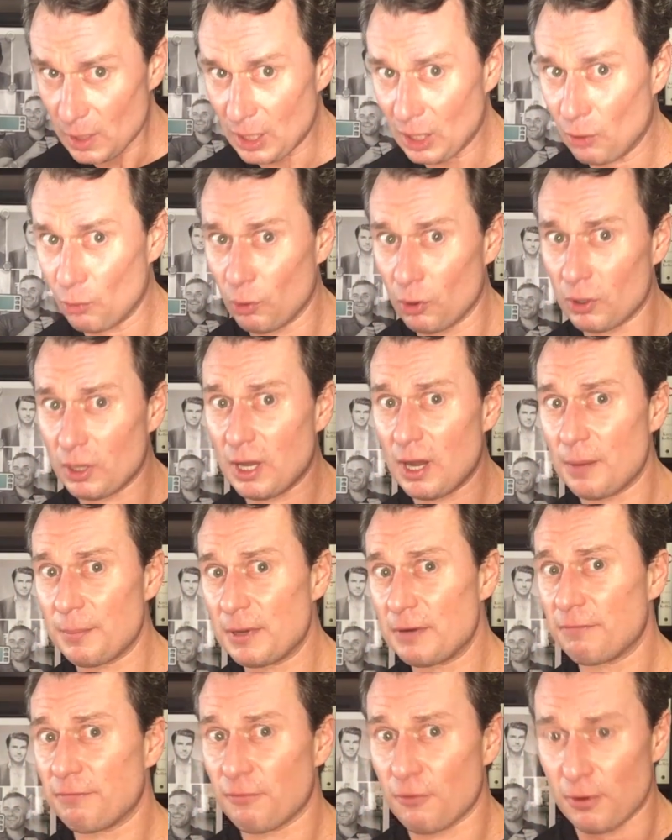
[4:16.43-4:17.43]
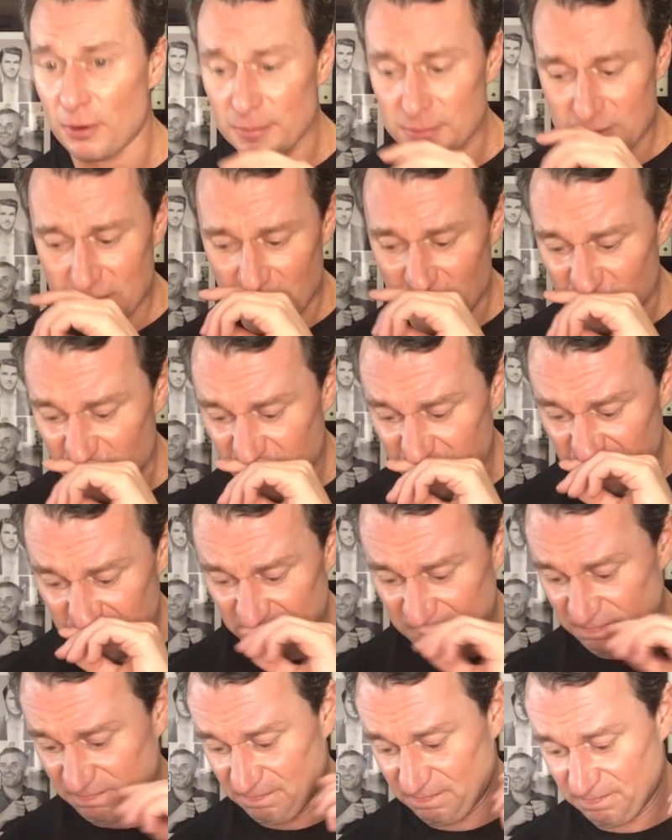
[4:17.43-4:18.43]
will come in forms of
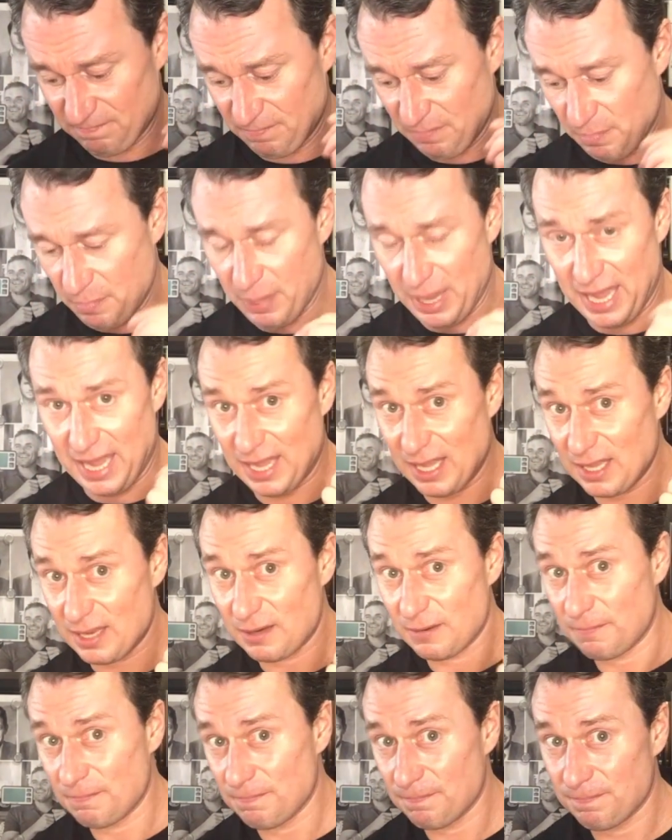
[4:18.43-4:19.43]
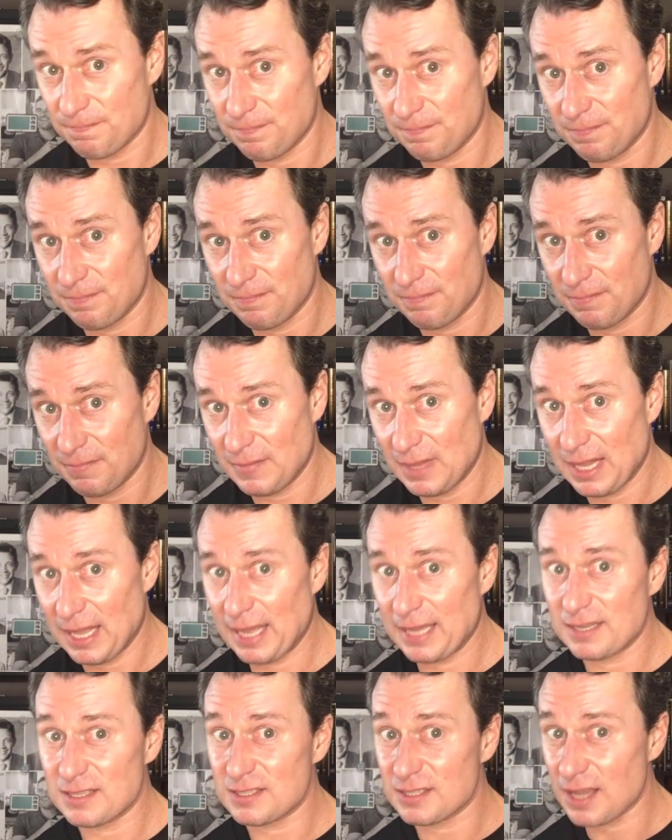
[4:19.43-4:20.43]
pain,
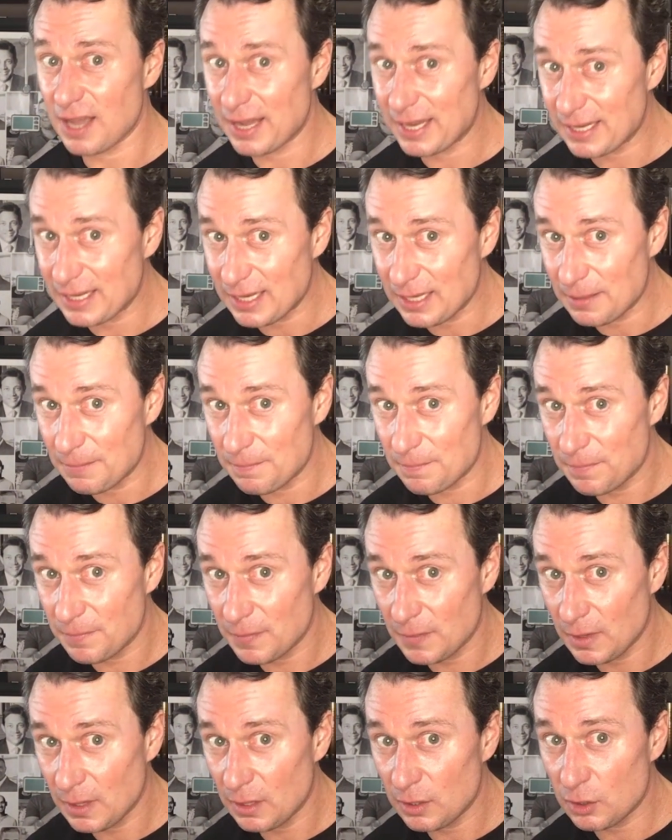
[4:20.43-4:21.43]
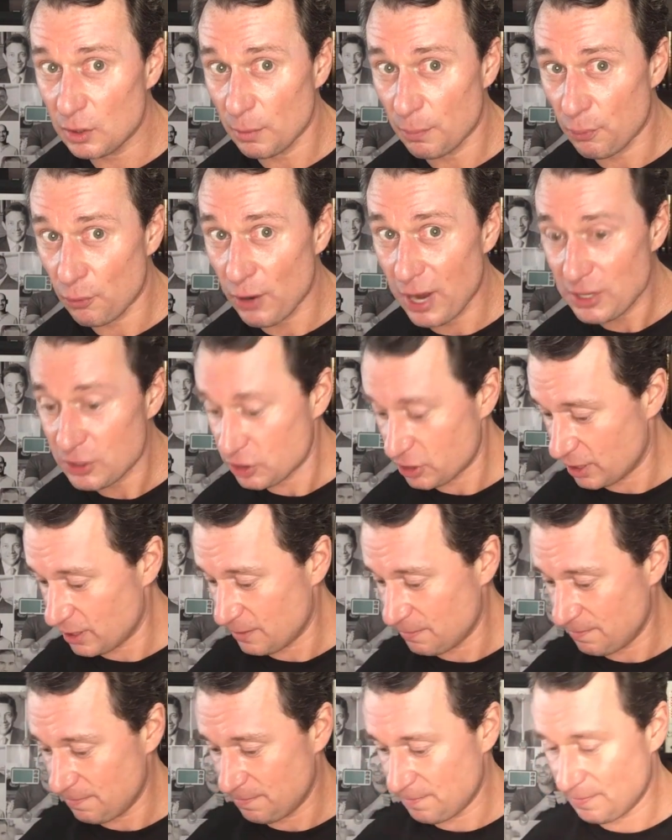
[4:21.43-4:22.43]
anxiety,
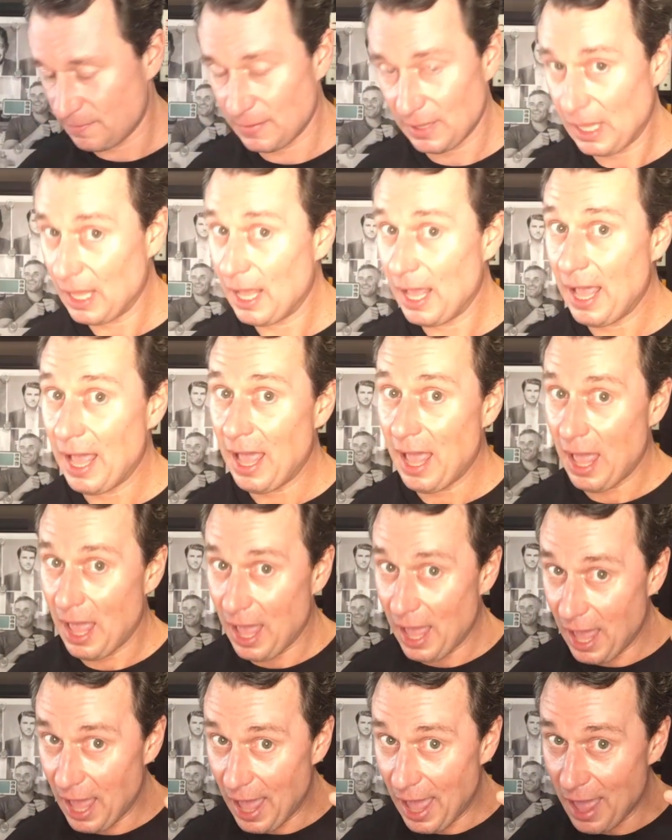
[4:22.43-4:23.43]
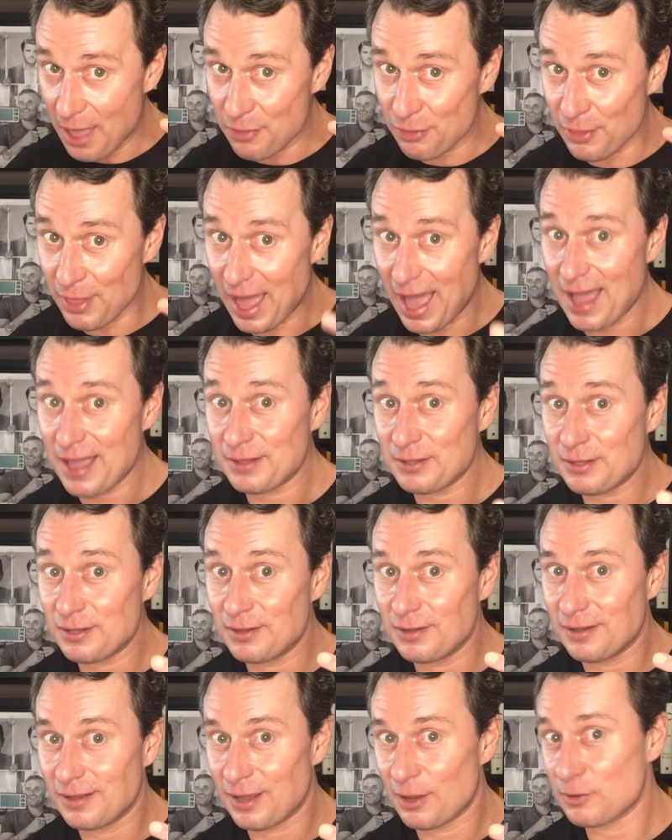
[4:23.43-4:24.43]
depression, and that
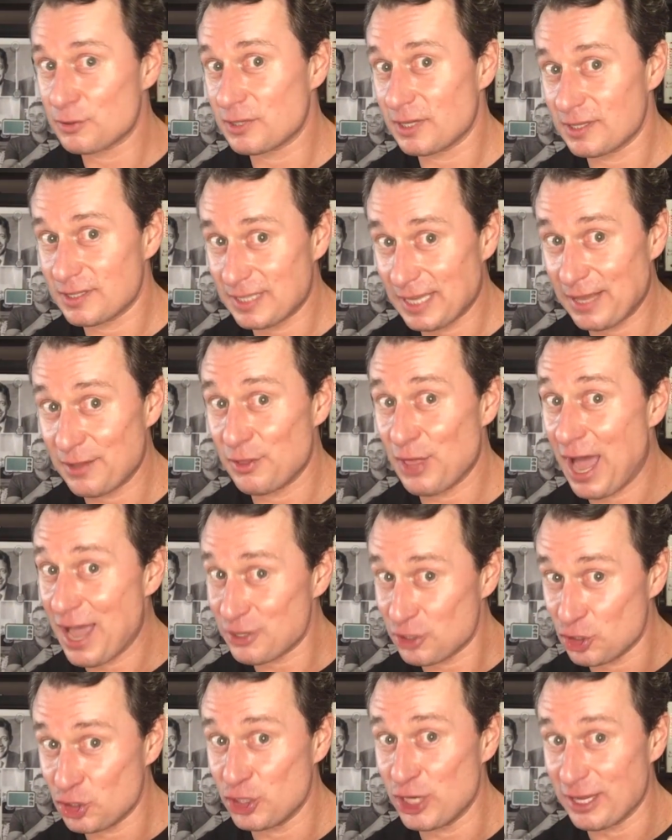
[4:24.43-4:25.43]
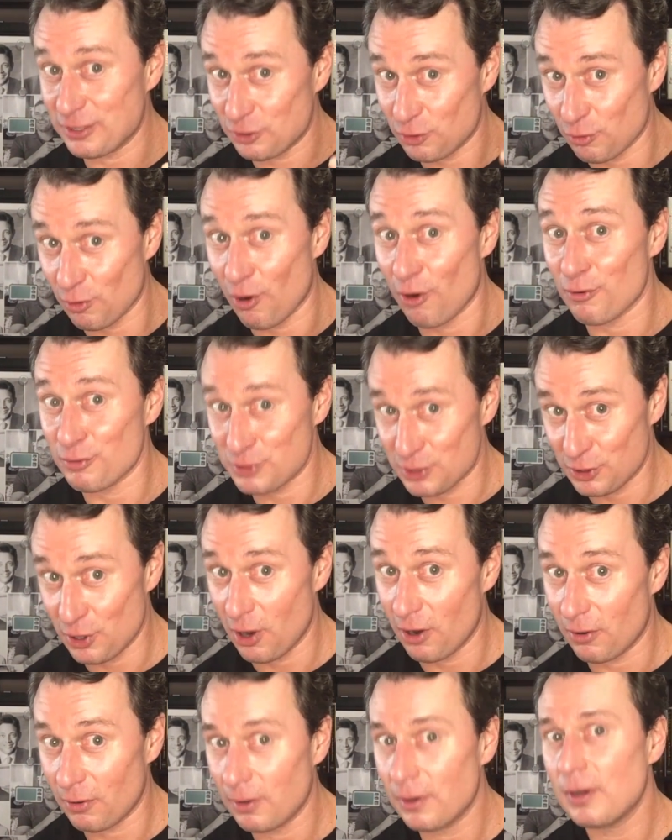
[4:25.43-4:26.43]
shit grows,
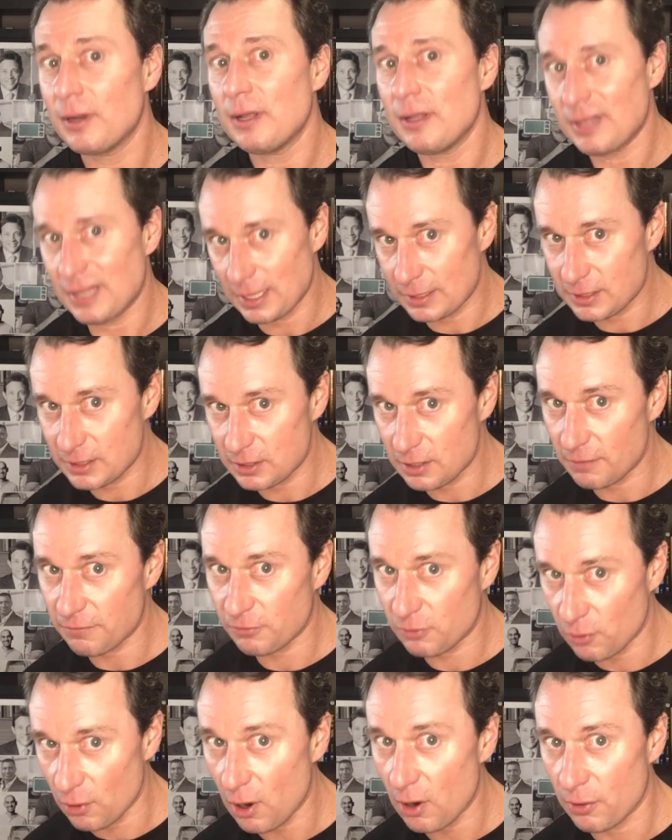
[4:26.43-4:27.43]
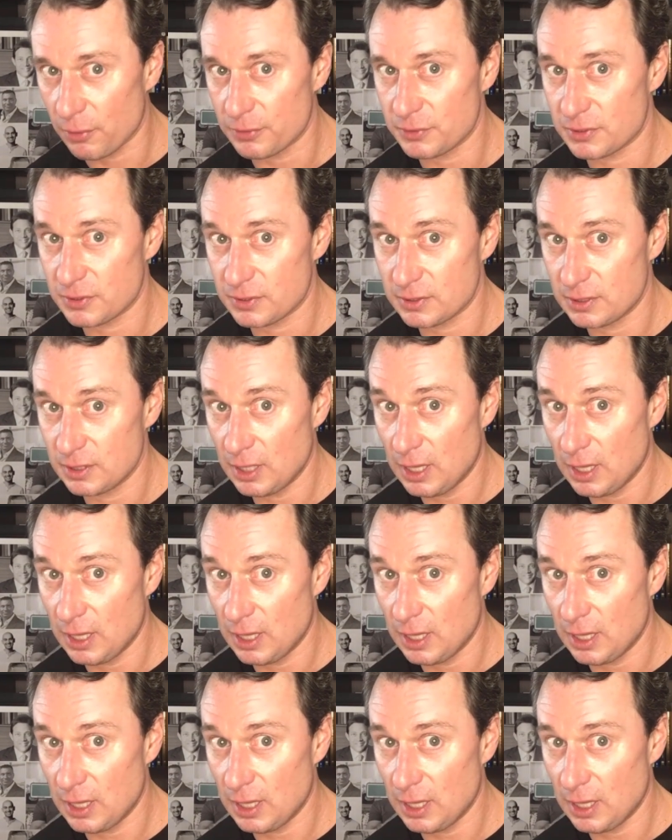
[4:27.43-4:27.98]
yo. That stuff grows.